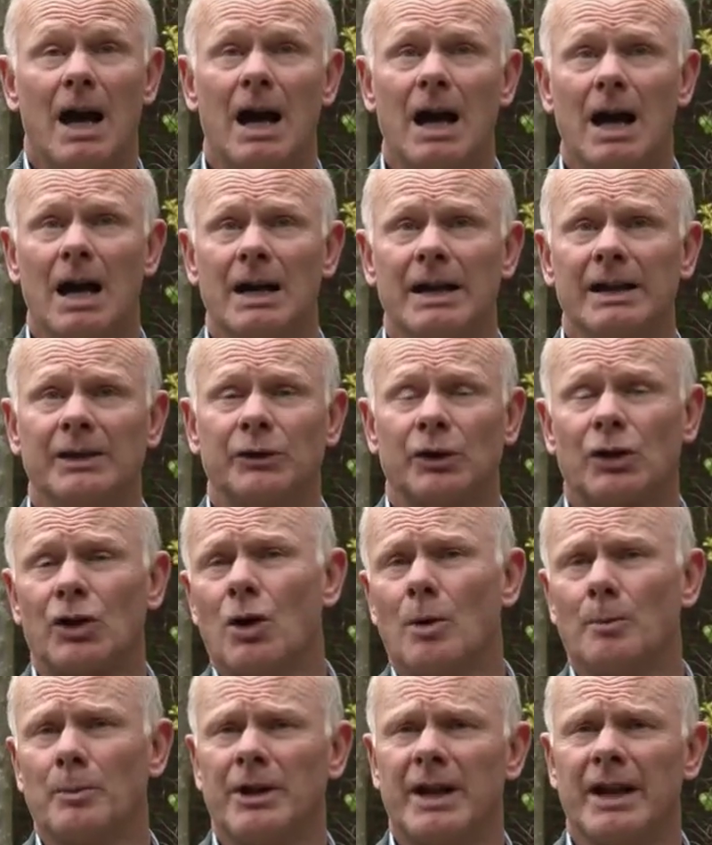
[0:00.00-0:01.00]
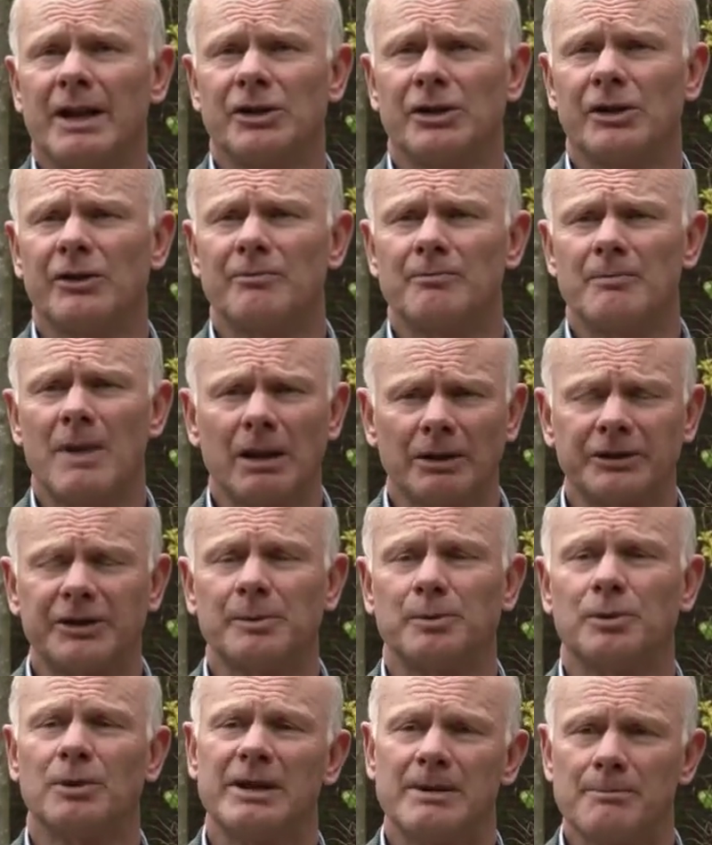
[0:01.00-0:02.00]
Uh, it's a combination of
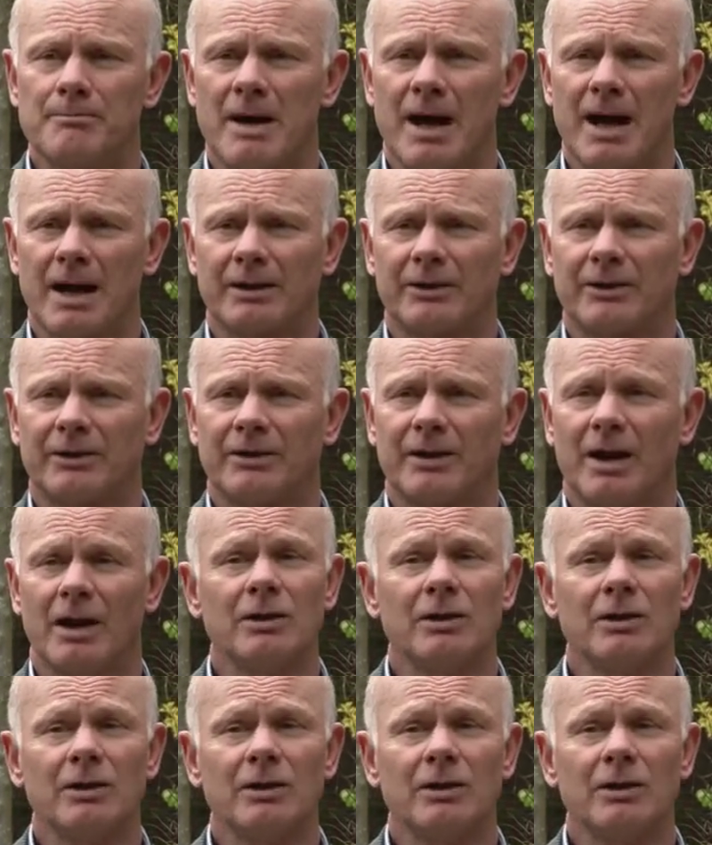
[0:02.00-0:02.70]
multiple impacts,